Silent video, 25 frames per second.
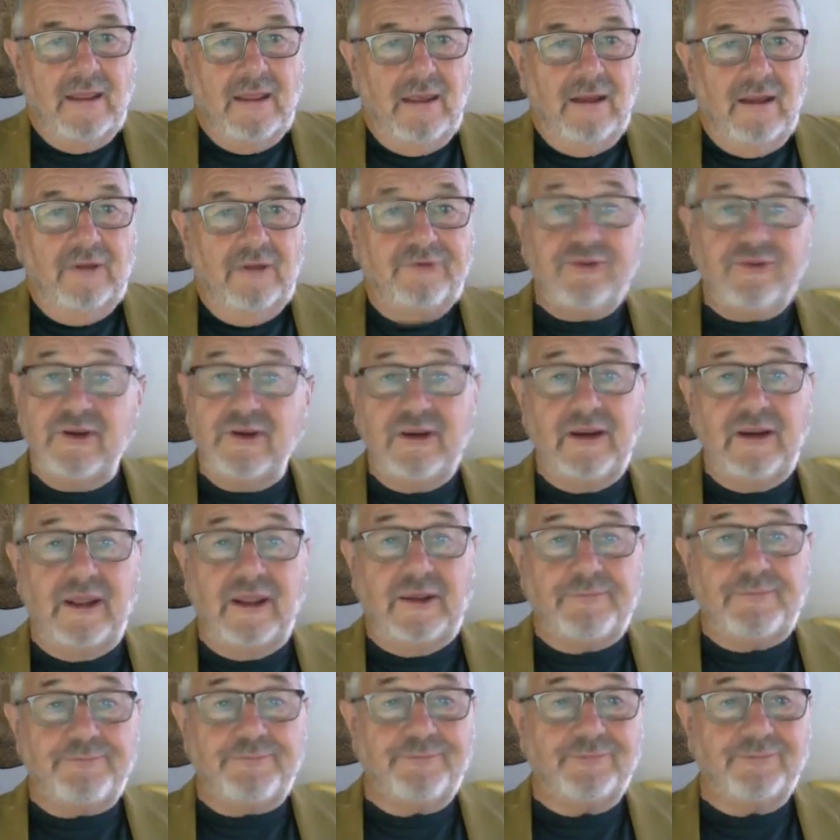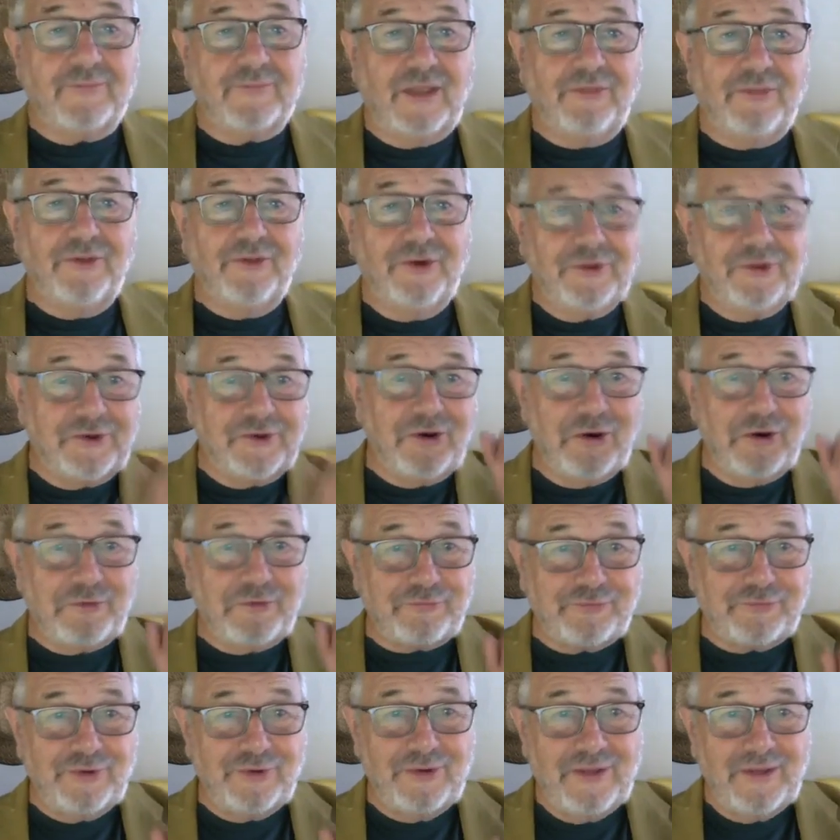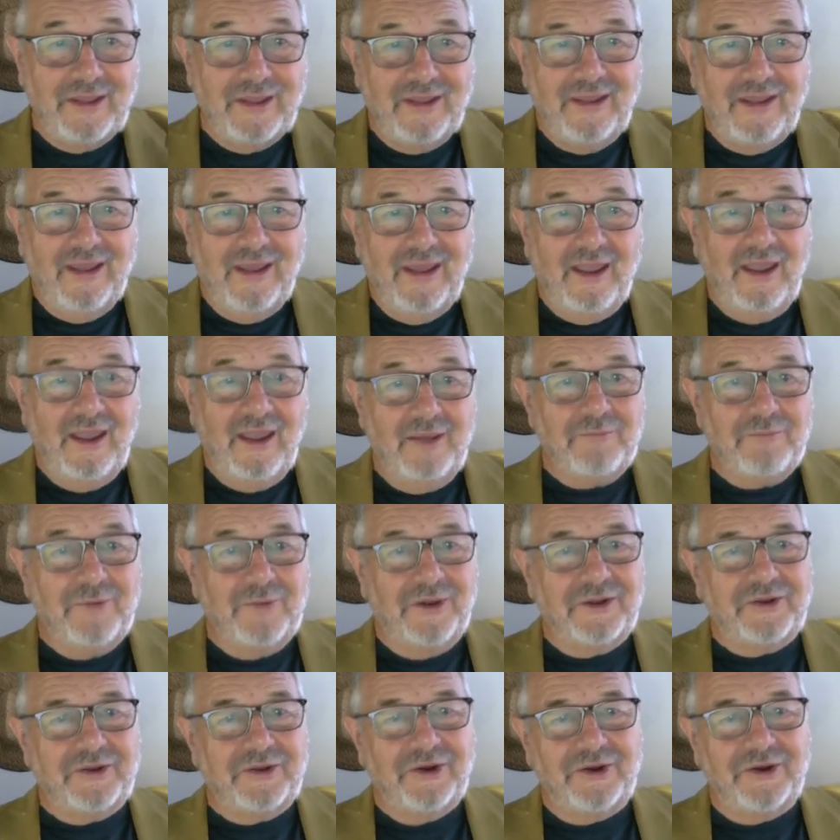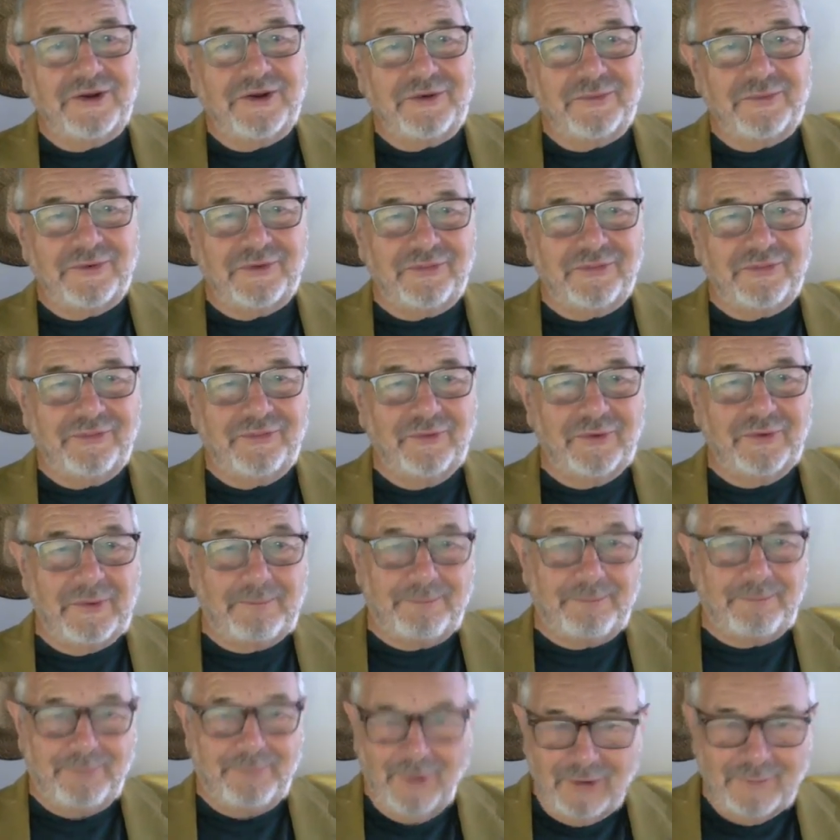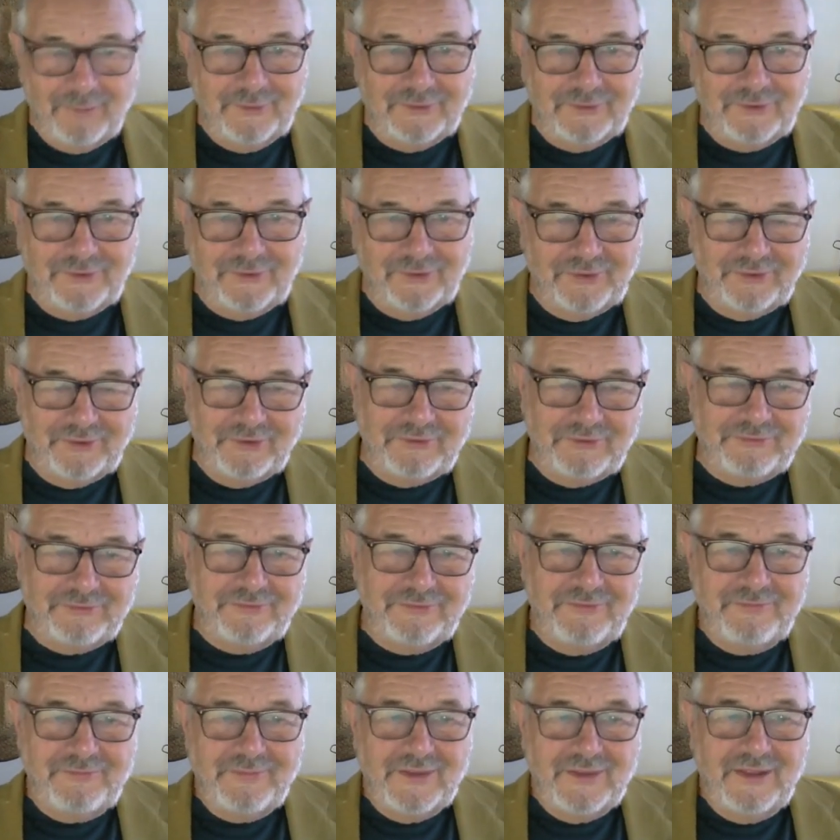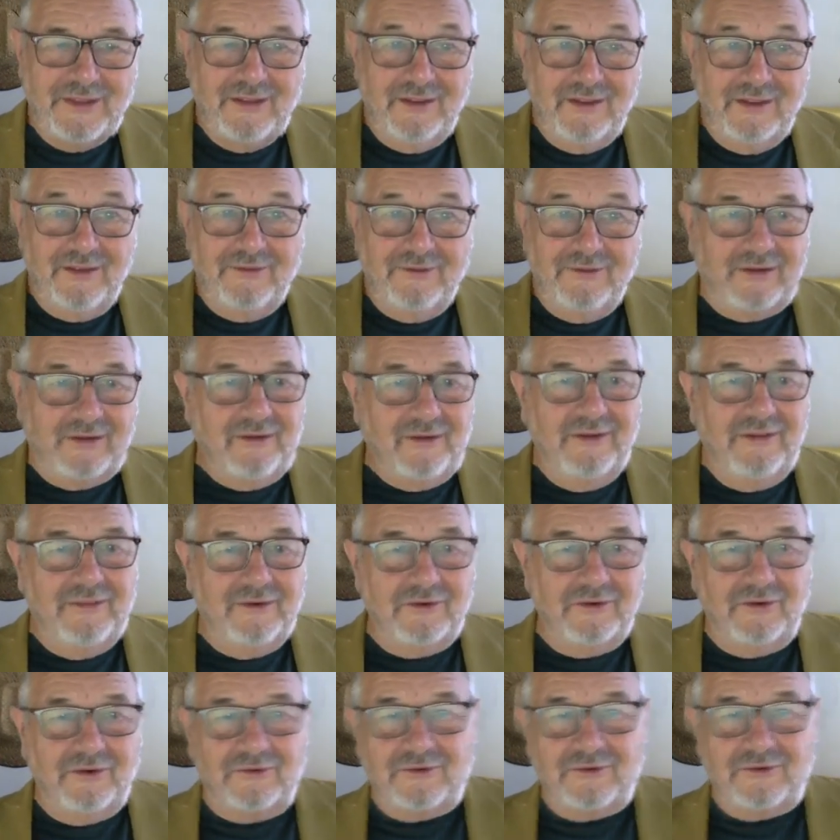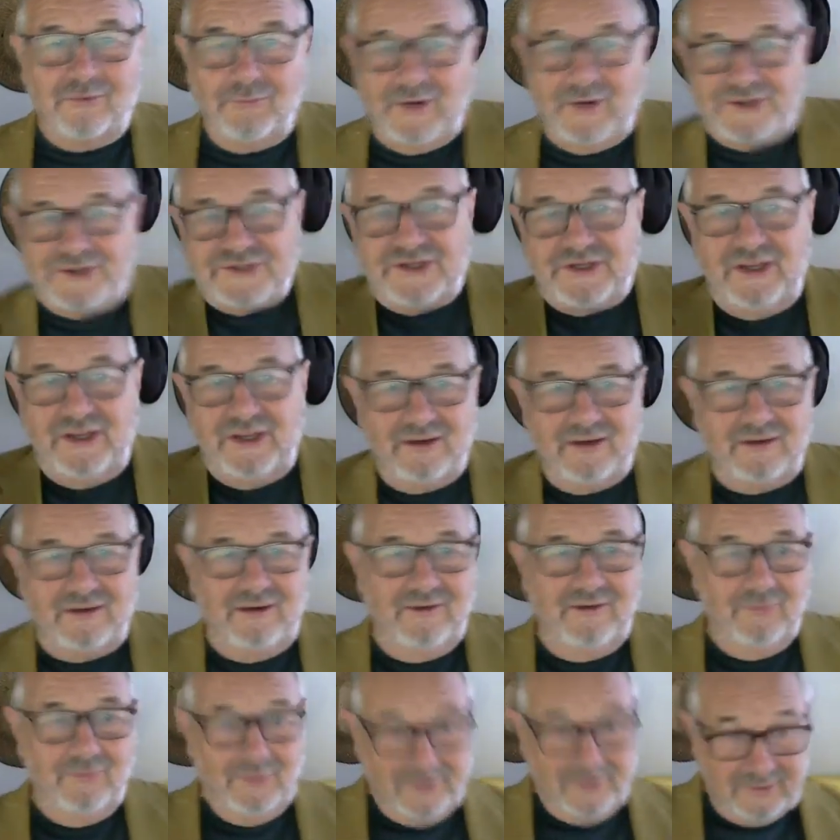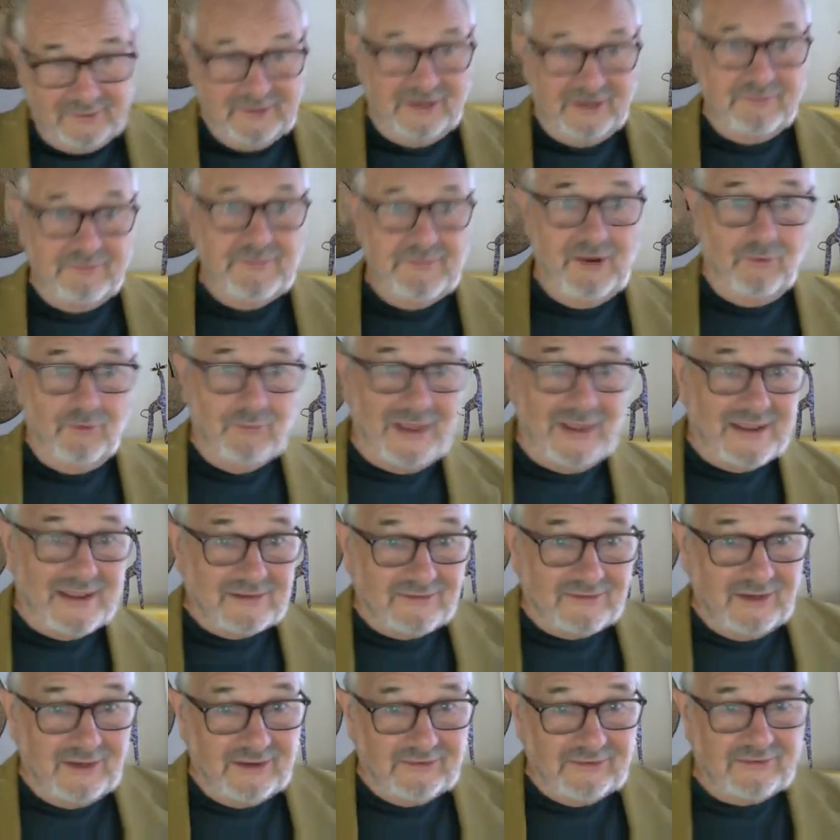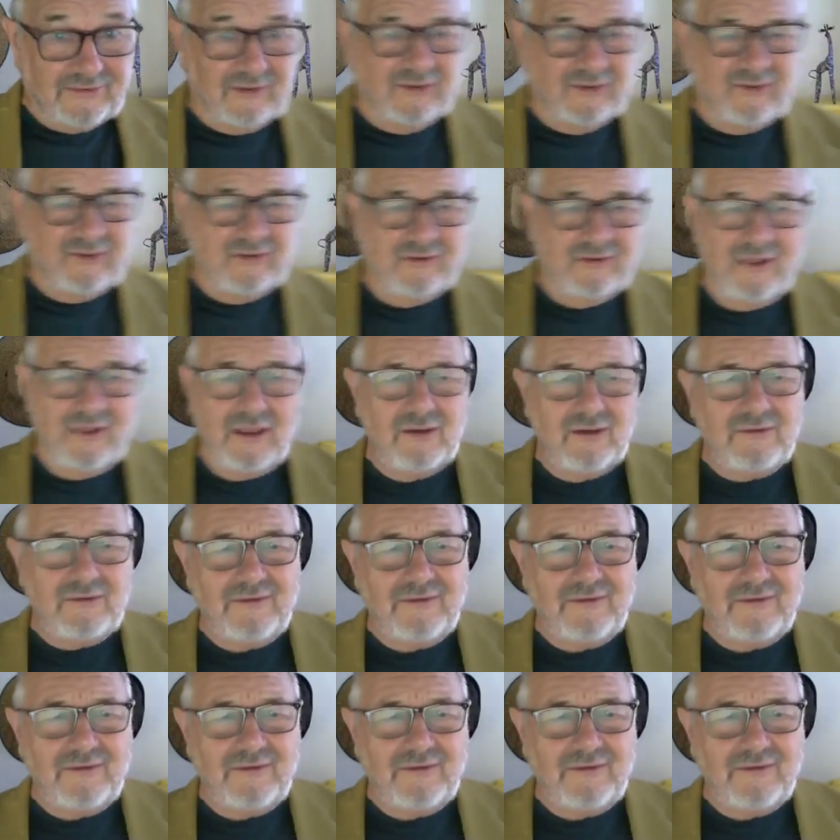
was sitting there, and then I coughed, and my God, you would have thought a bomb had gone off. Suddenly the doctor rushed out and he wanted to give me a rat test, and I said, no,